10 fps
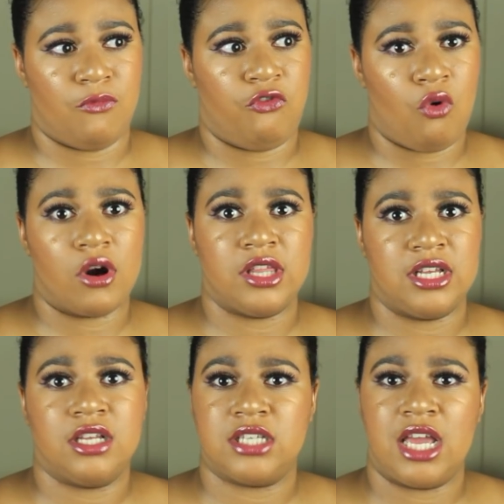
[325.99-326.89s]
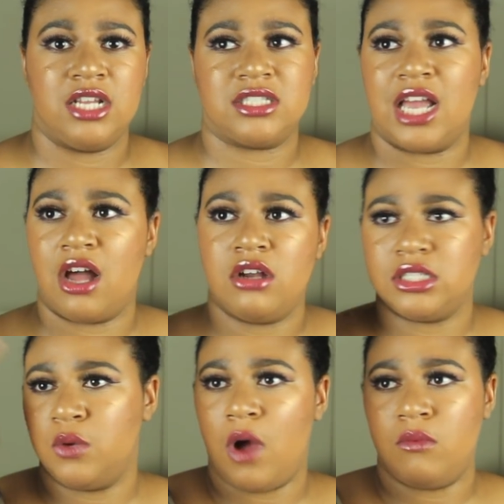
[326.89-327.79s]
for this. And it's like,
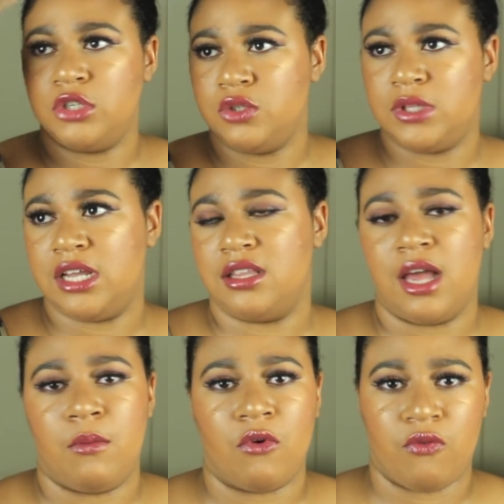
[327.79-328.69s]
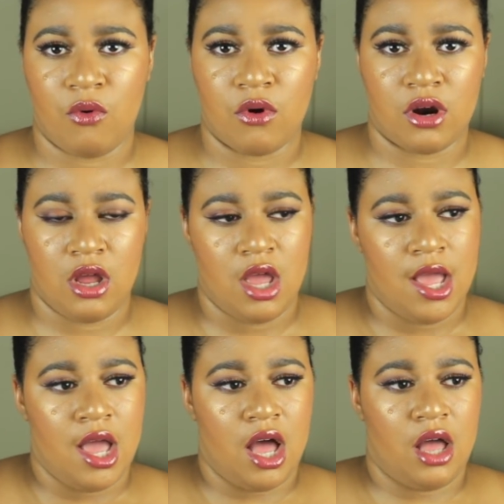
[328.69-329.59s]
honestly, why wouldn't you think of that before
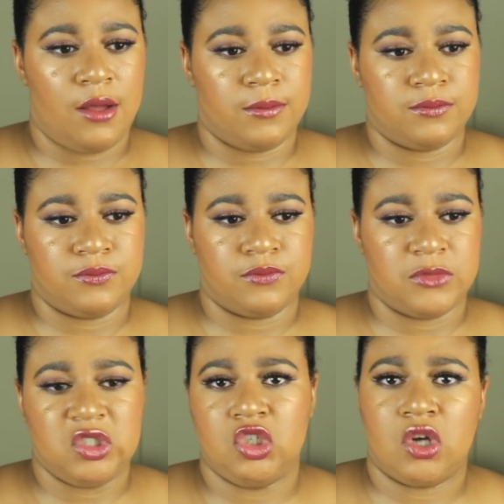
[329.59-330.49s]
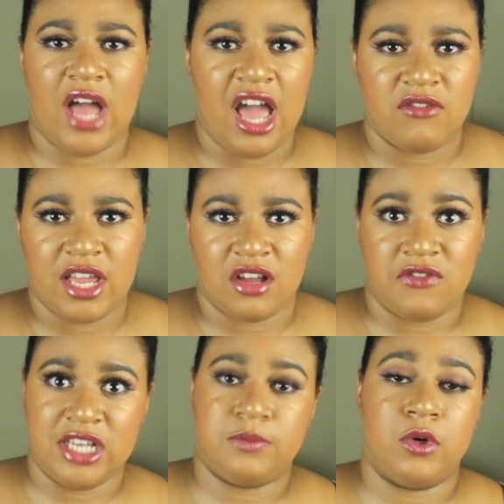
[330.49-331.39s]
to, you know, have, like, a
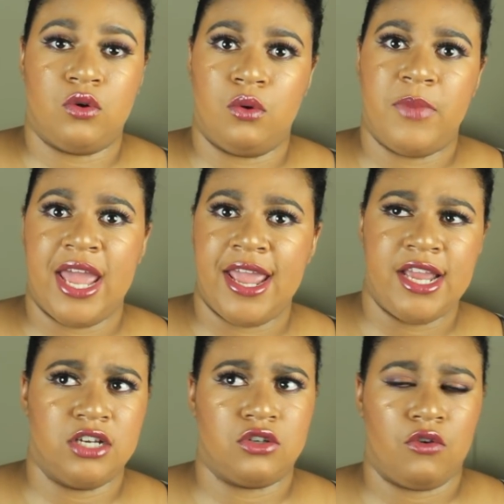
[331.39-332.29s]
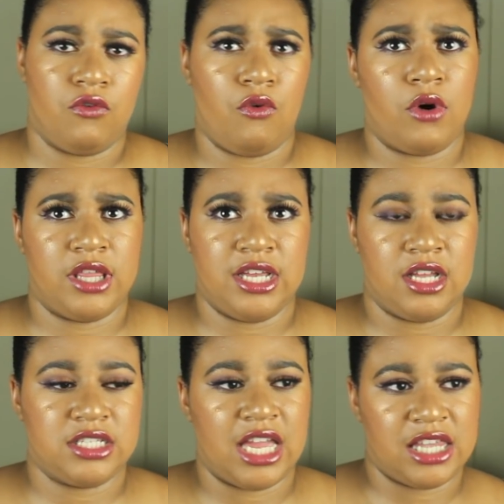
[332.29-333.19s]
Facebook group page for
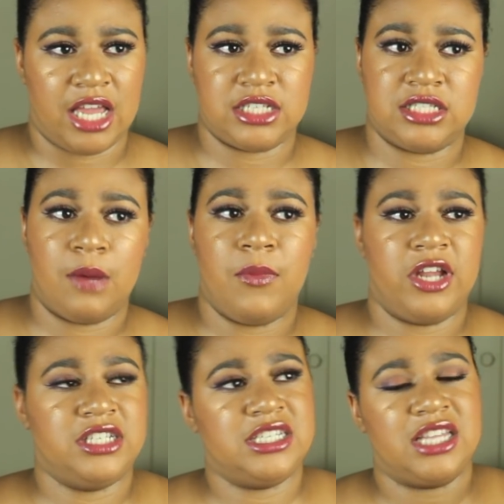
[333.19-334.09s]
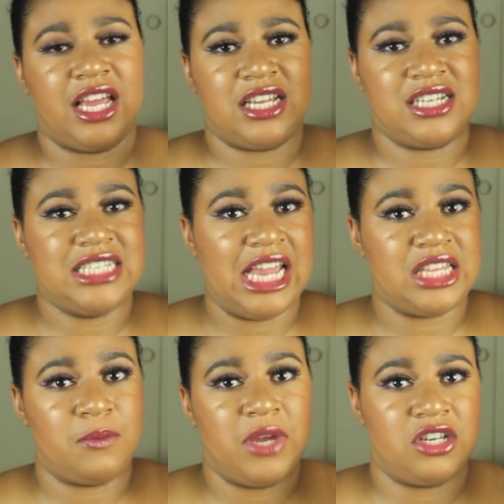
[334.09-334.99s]
this and, like, someone to, like, could
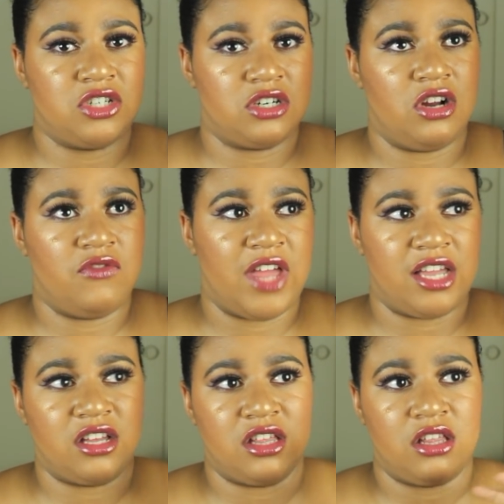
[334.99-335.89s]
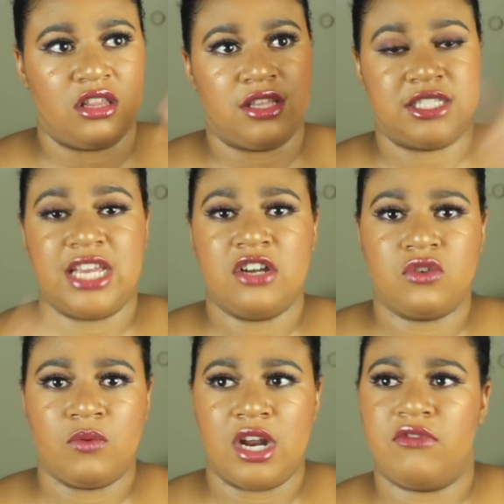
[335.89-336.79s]
take the picture of, like, the
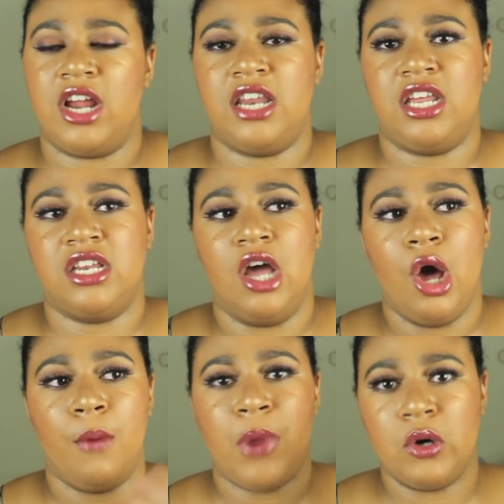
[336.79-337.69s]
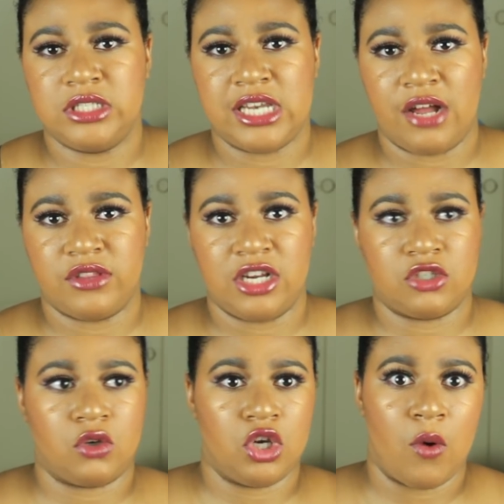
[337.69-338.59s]
schedule, whatever, and then post out there
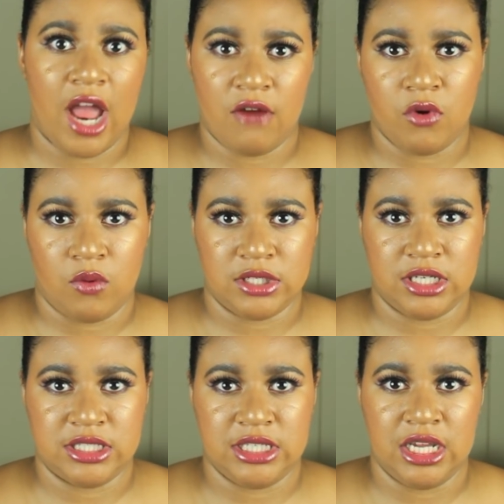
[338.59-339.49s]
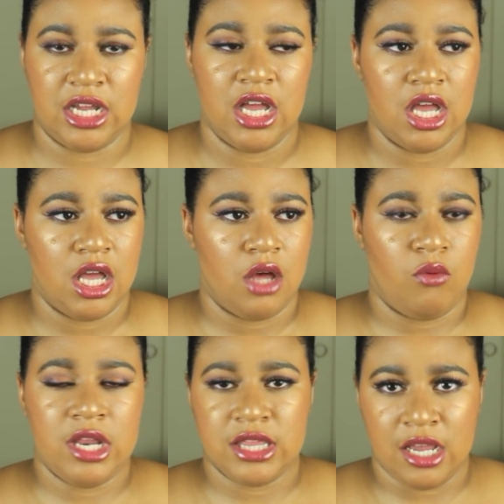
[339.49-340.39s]
so, you know, everyone could see it.
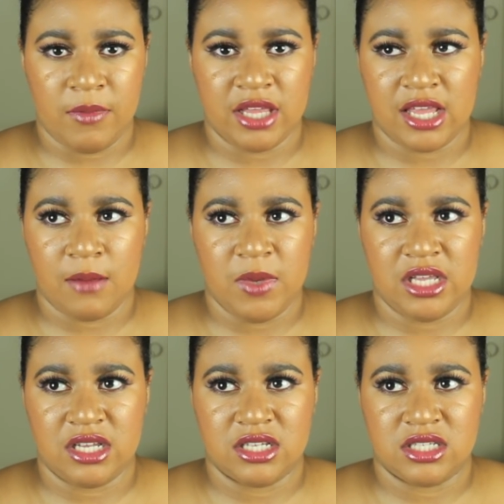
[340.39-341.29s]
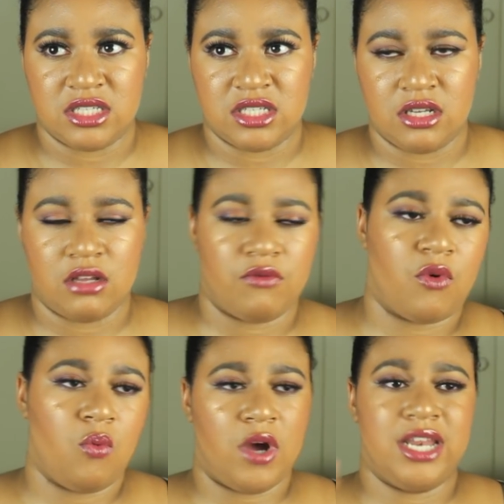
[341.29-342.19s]
We didn't think about that because,
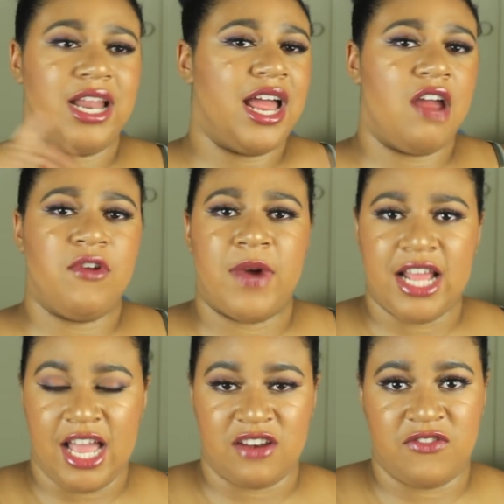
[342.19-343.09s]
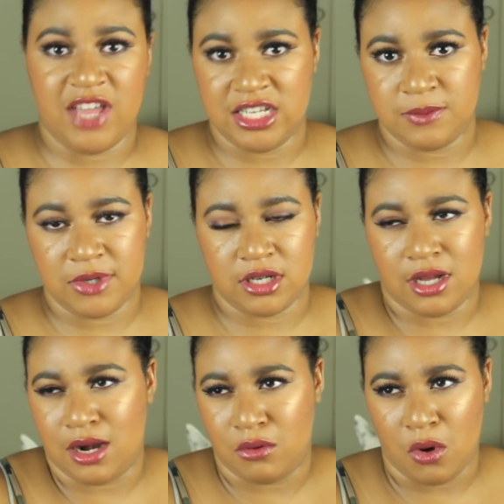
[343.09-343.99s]
for one, not everybody had
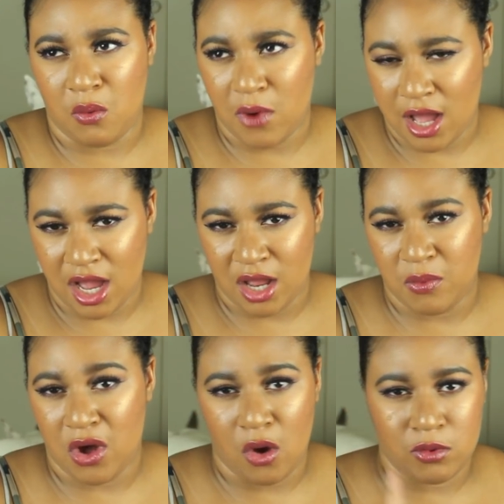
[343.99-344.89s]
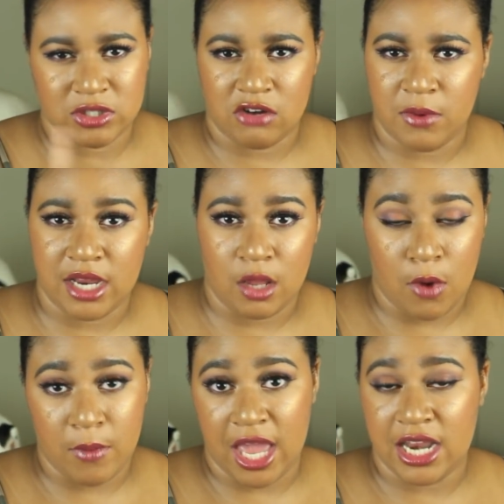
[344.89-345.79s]
Facebook. I don't know why, but almost everybody and their
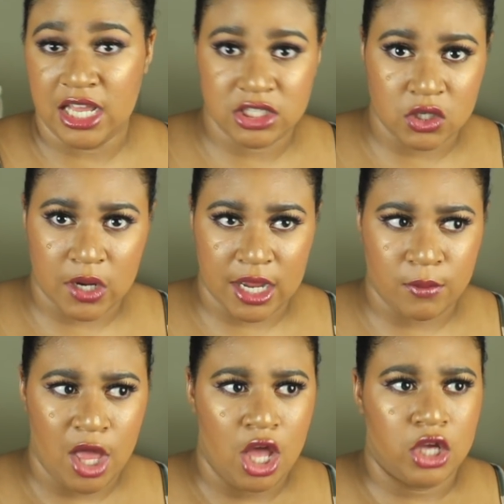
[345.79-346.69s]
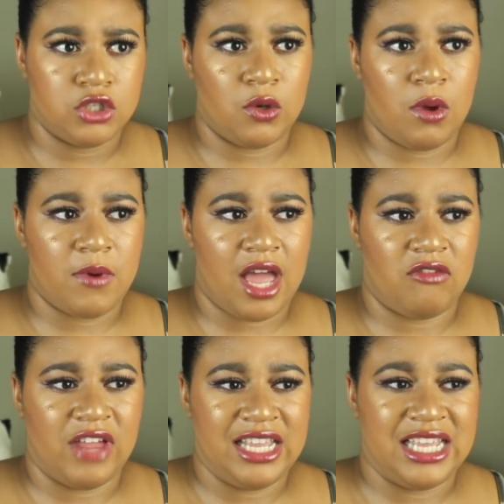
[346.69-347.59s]
mama had Instagram. So we would
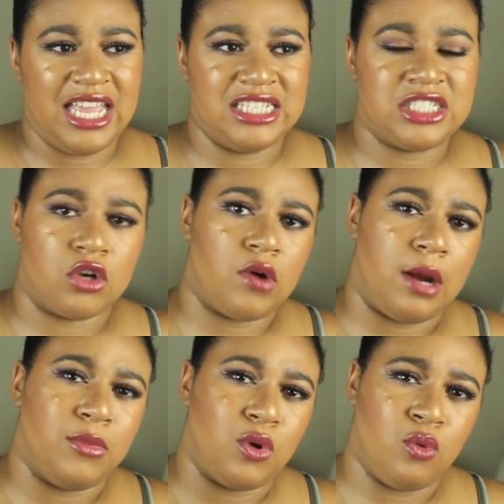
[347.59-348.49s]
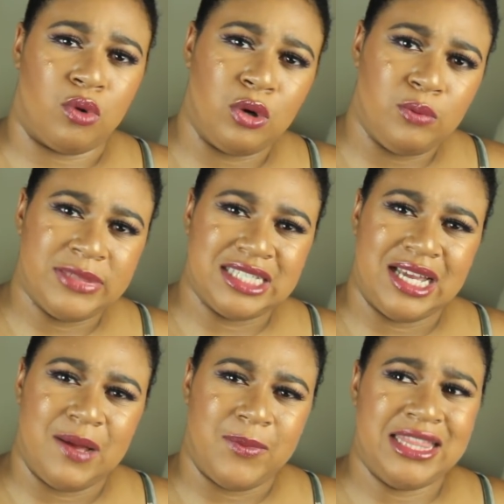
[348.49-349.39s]
have, like, Instagram groups,
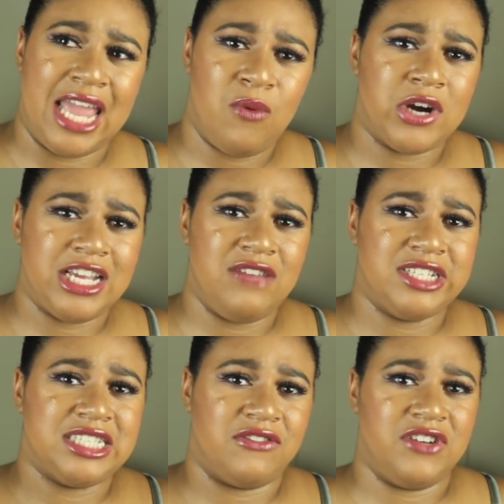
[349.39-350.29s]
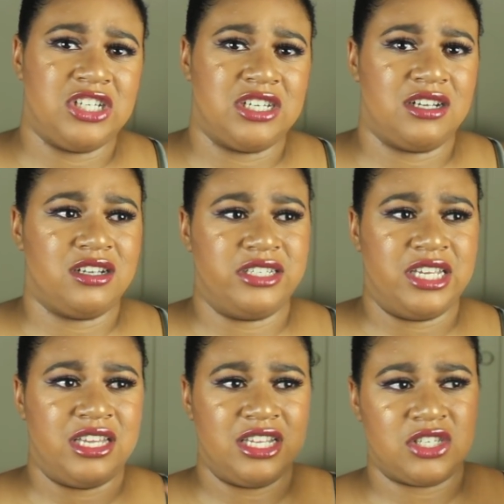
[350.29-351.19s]
but they weren't even sufficient because
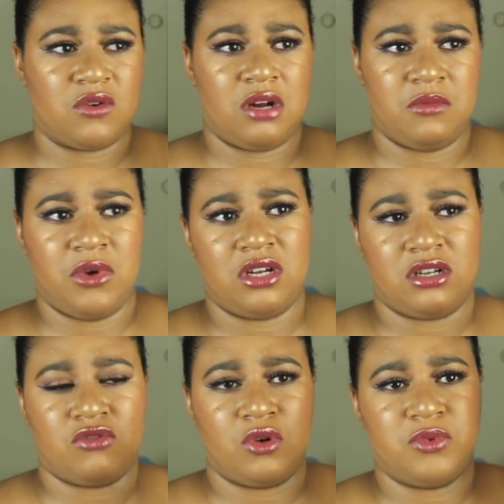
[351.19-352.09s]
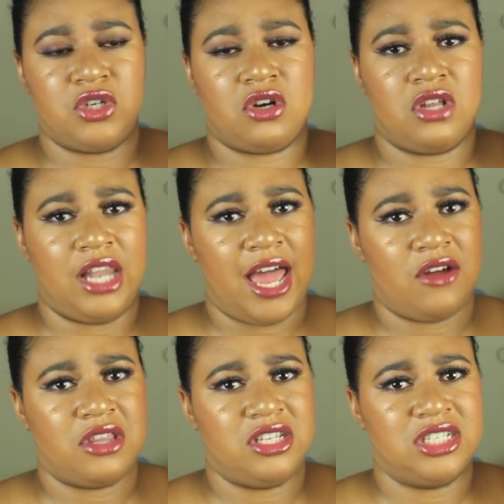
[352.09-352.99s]
in Instagram book groups, you're
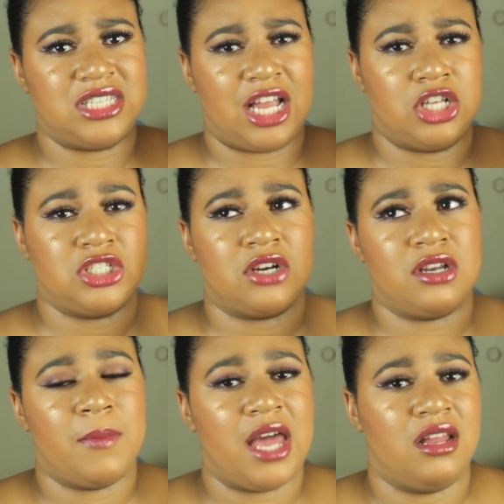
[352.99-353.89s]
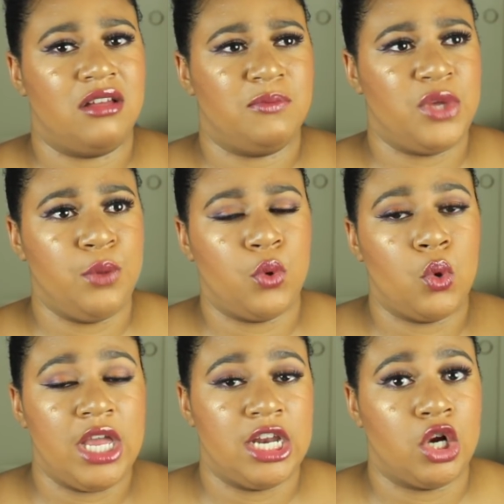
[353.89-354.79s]
allowed just, like, a certain amount of
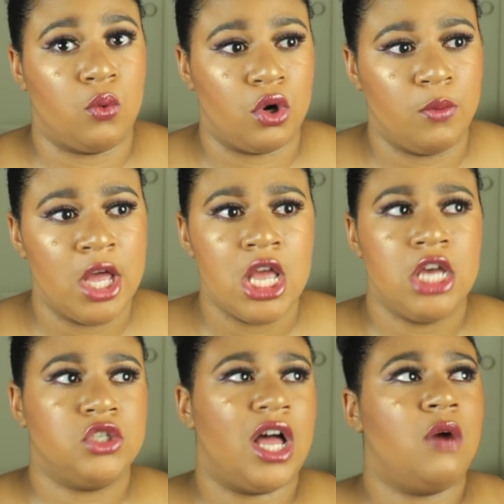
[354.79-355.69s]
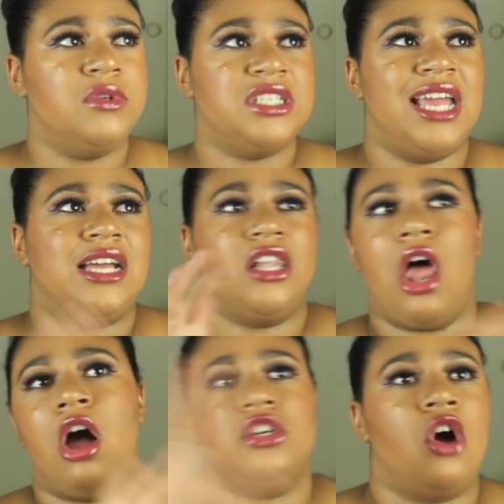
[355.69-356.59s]
people in a group. So I was, like,
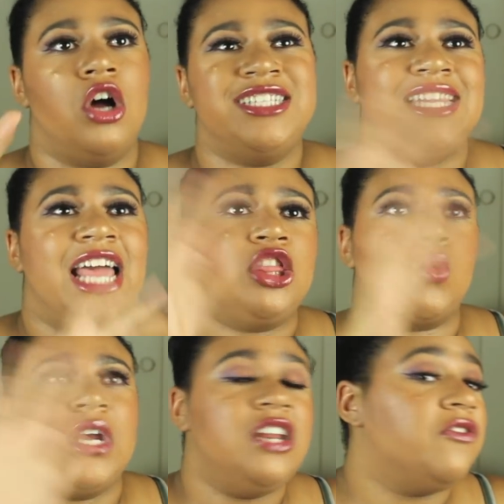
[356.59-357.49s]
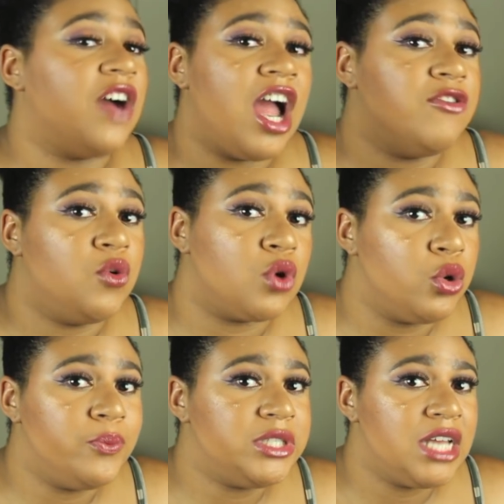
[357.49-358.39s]
logged on to, like, 3 to 5
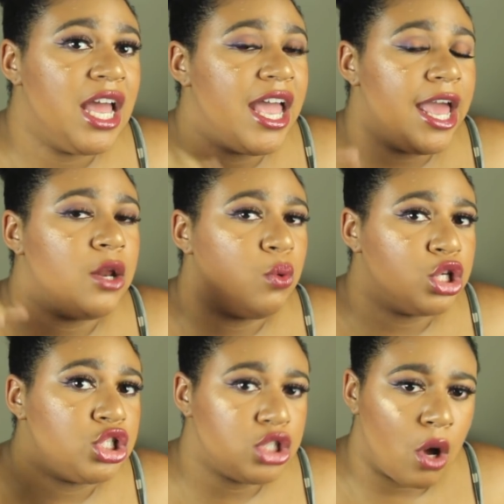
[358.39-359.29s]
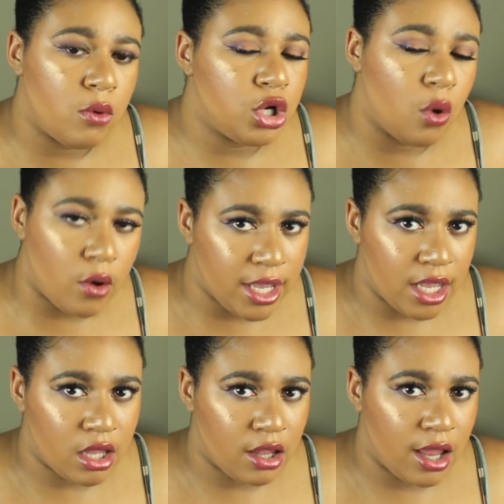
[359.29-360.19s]
groups, and it was so
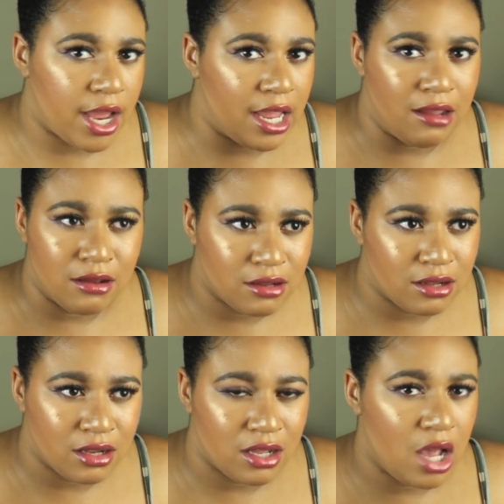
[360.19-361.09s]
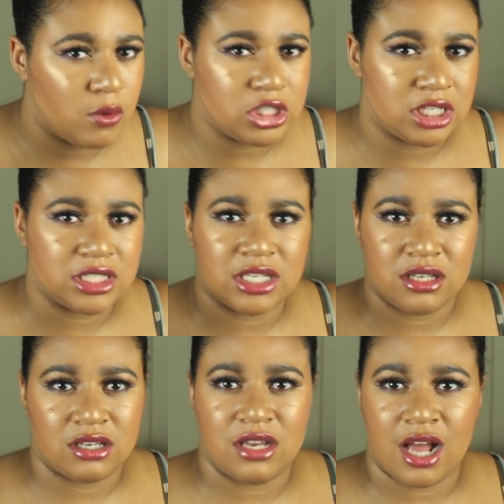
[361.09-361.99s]
annoying. Like, it was just
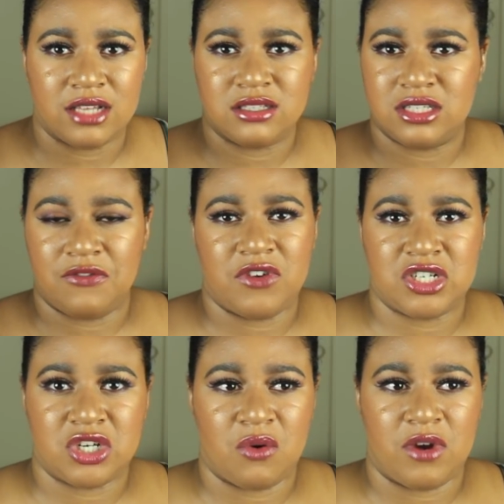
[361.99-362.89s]
not sufficient or